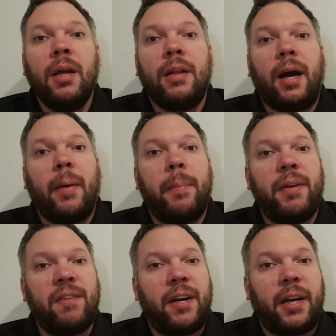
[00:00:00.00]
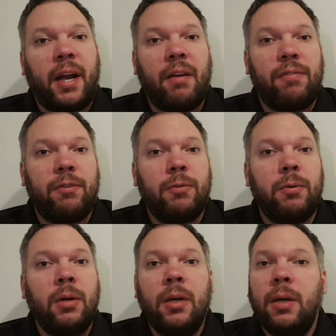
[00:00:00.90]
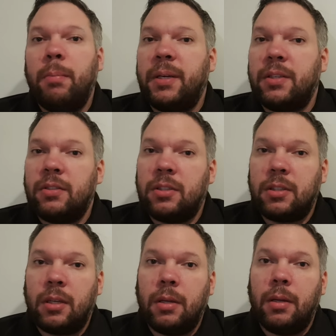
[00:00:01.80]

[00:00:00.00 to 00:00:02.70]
Now, be very careful, because